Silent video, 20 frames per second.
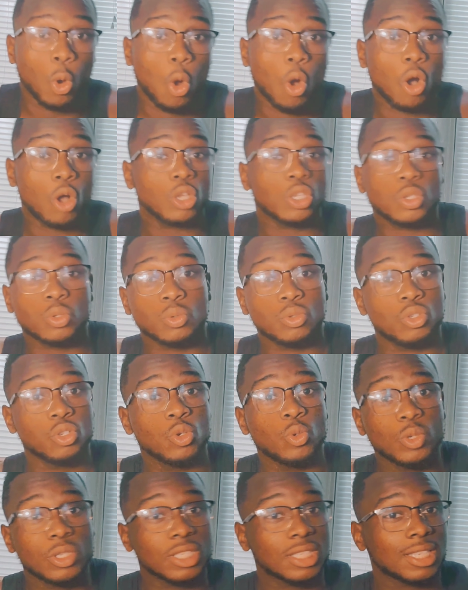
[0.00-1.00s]
all you
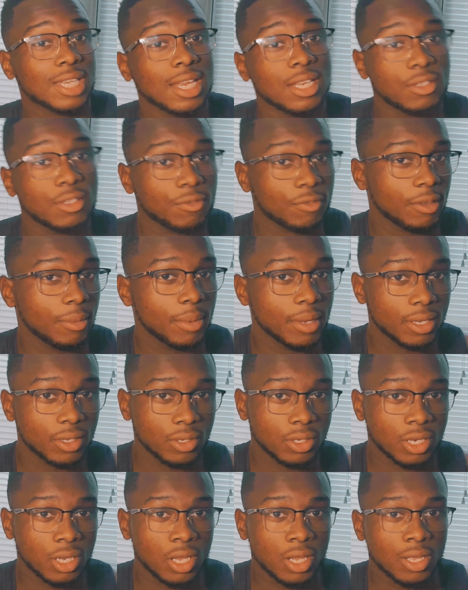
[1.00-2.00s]
do is chase females,